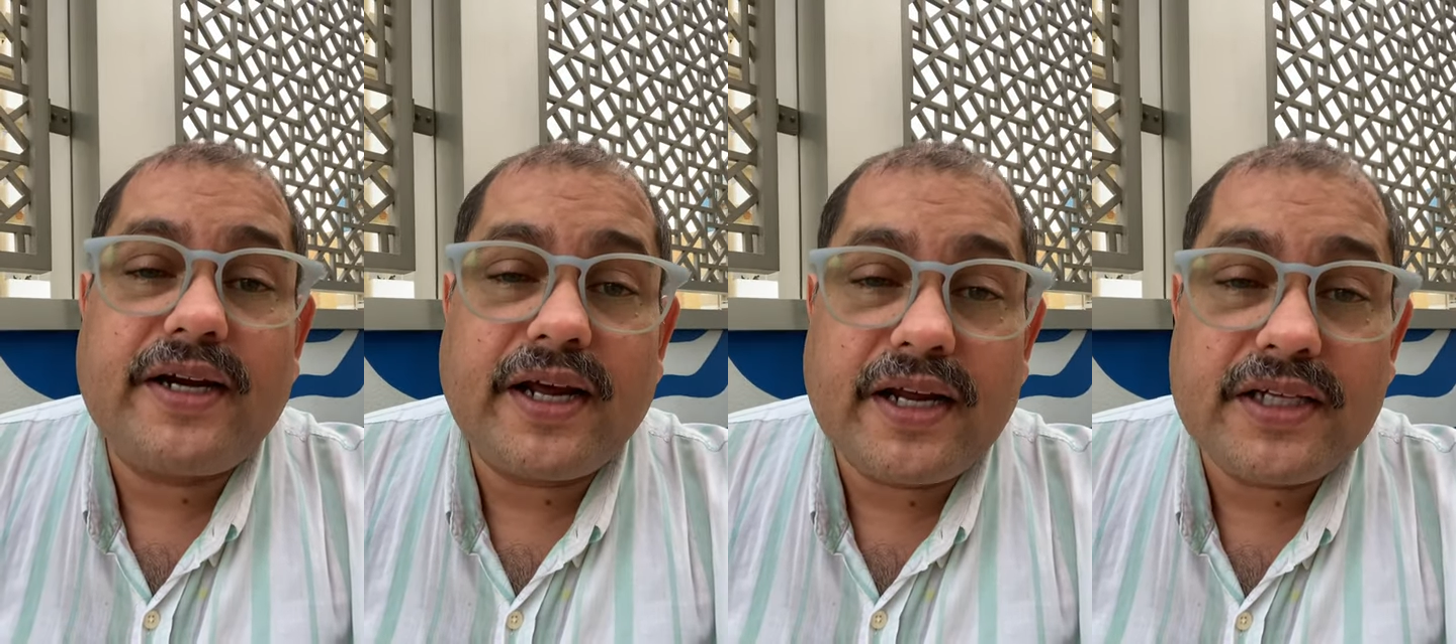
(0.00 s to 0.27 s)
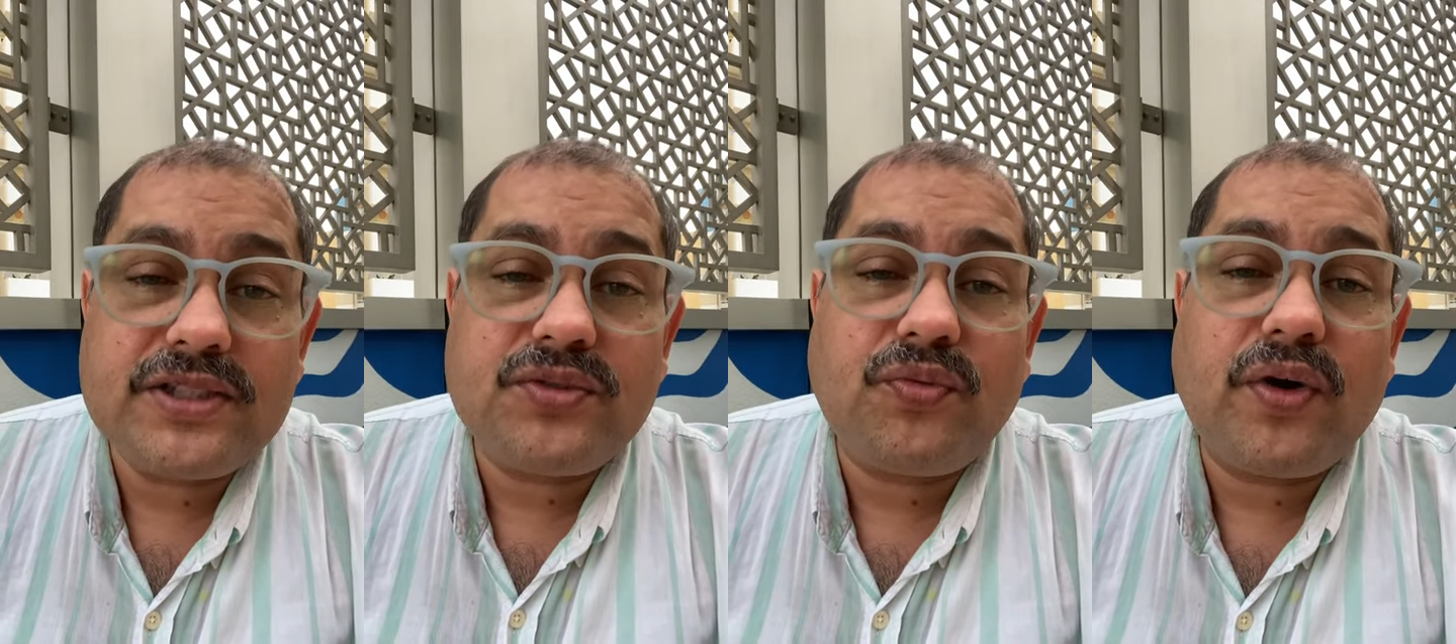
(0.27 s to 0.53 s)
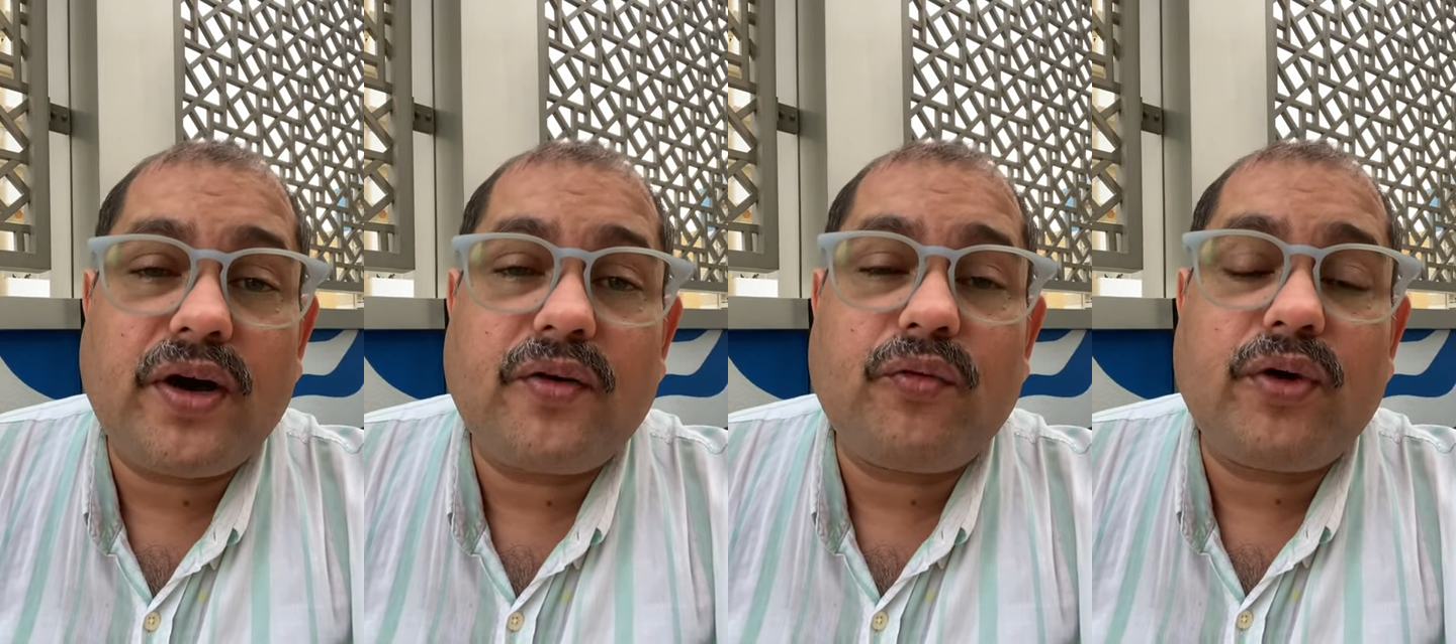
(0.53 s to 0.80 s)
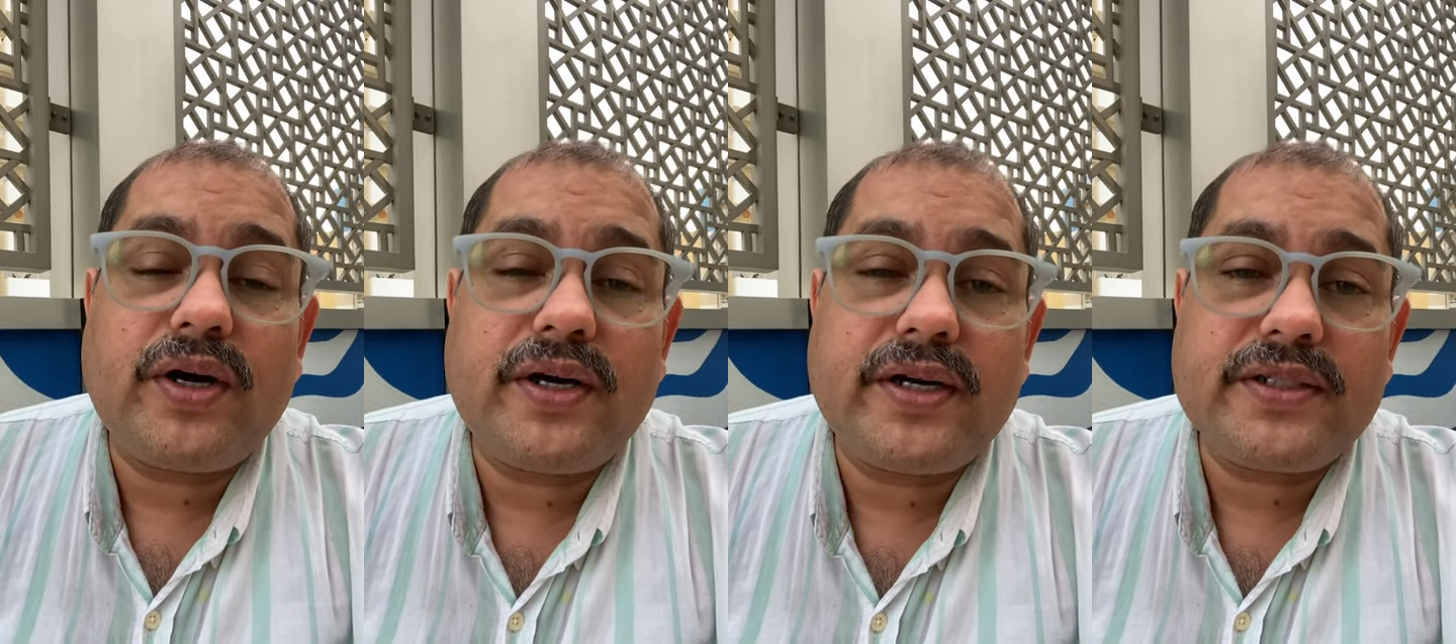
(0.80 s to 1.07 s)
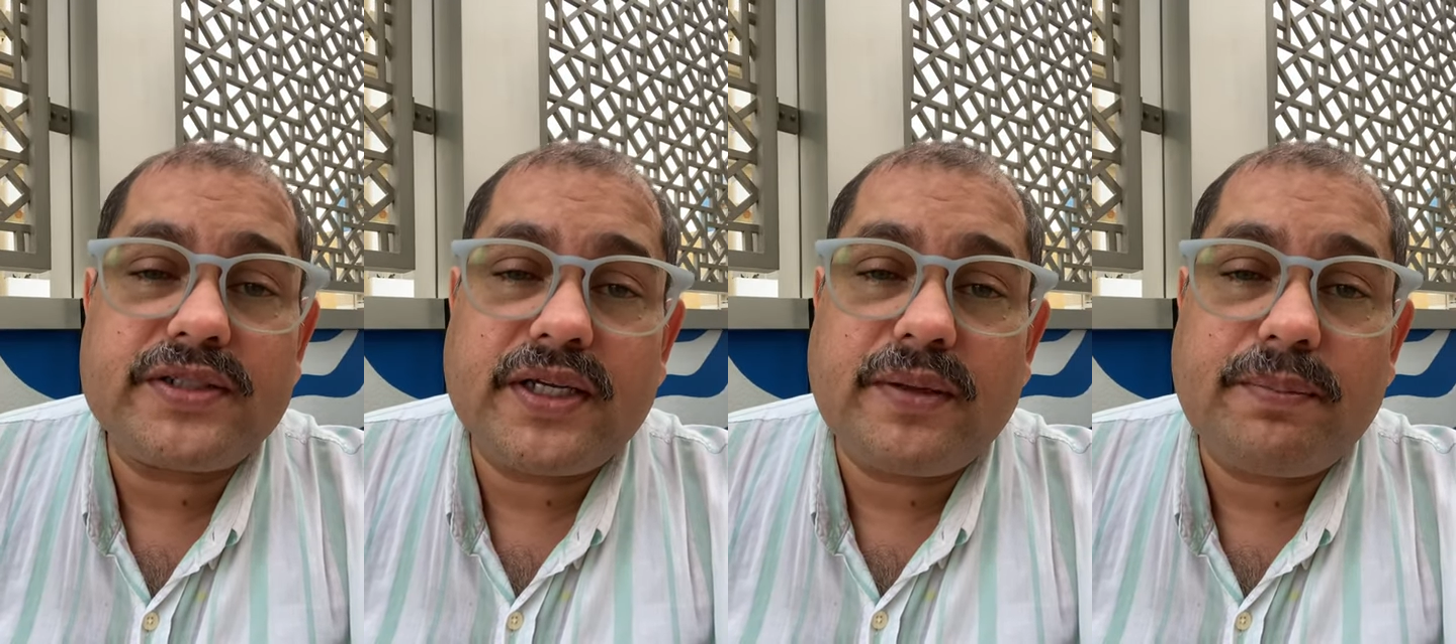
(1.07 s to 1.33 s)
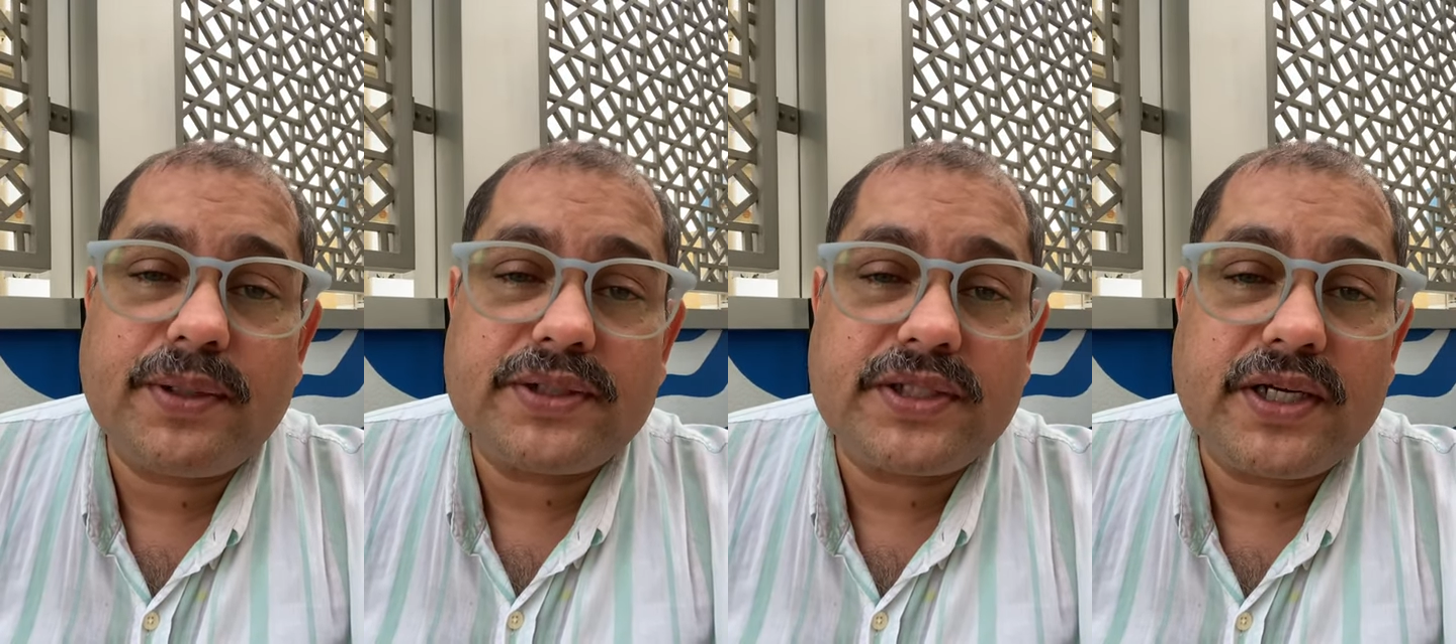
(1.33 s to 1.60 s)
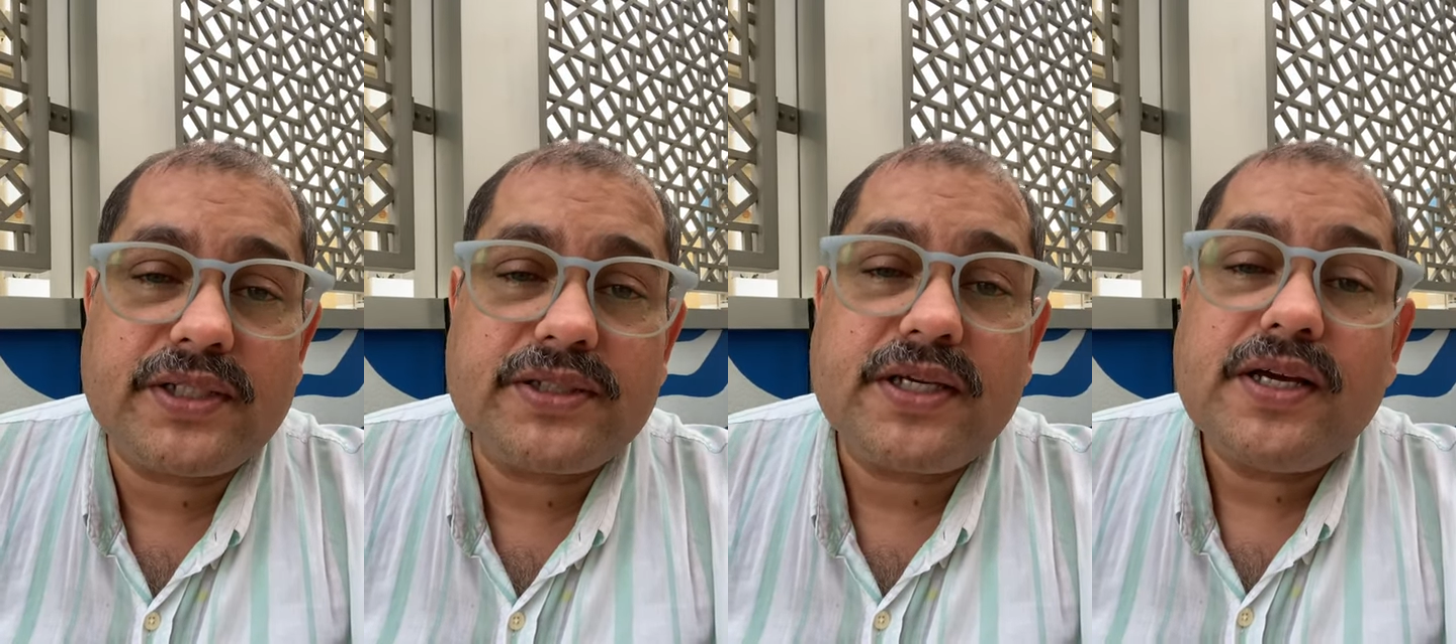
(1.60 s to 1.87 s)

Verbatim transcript: does work wonders in business.